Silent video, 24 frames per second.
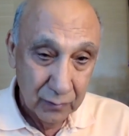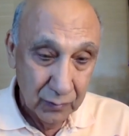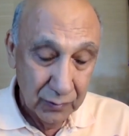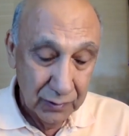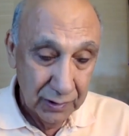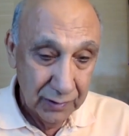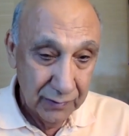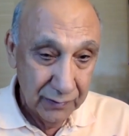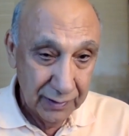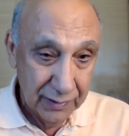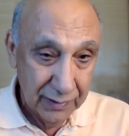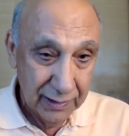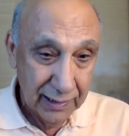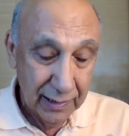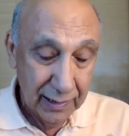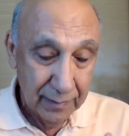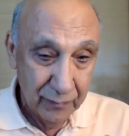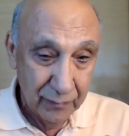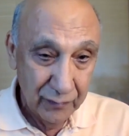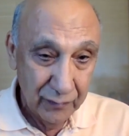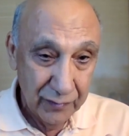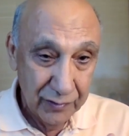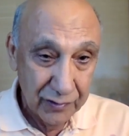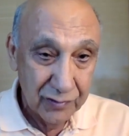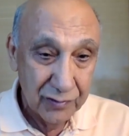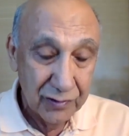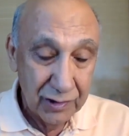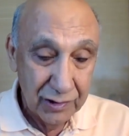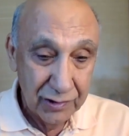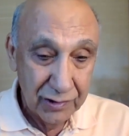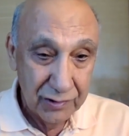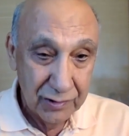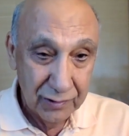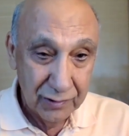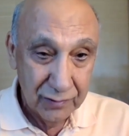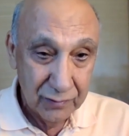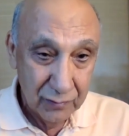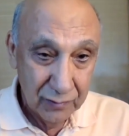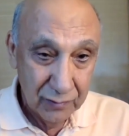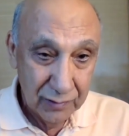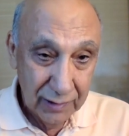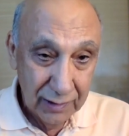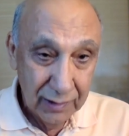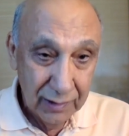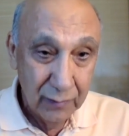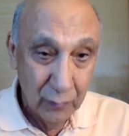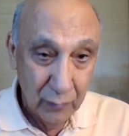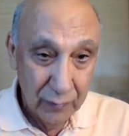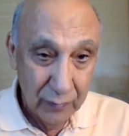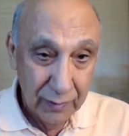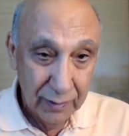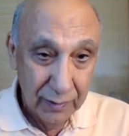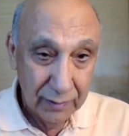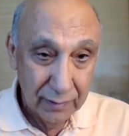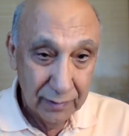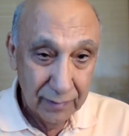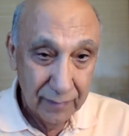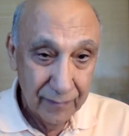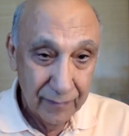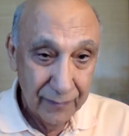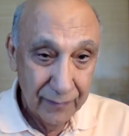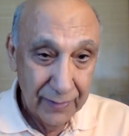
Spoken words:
within the realm of this teaching to deal with it.